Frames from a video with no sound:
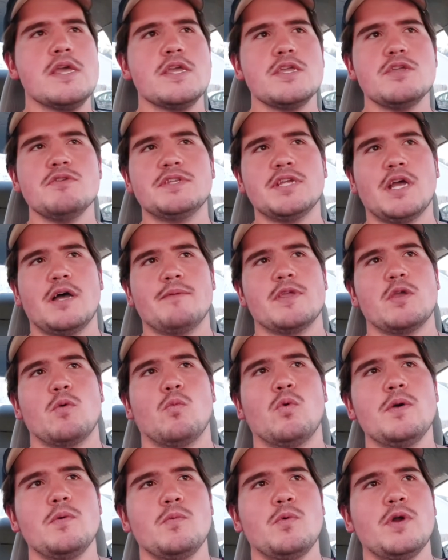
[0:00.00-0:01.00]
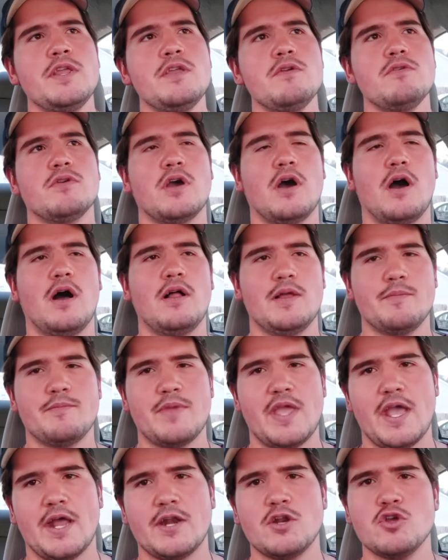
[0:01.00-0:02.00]
You tell me. What do you call a
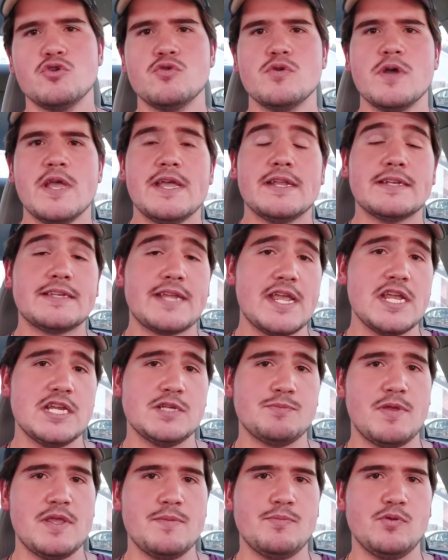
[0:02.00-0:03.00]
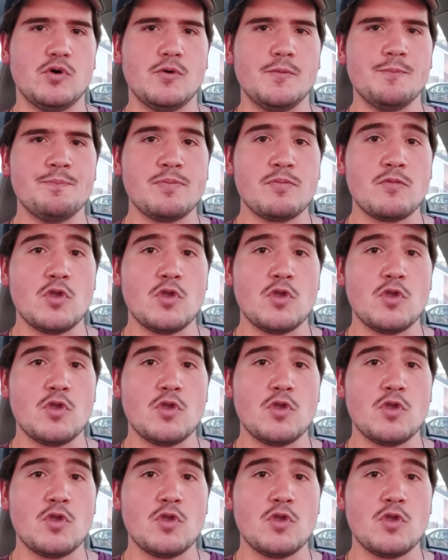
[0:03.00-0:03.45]
man who takes people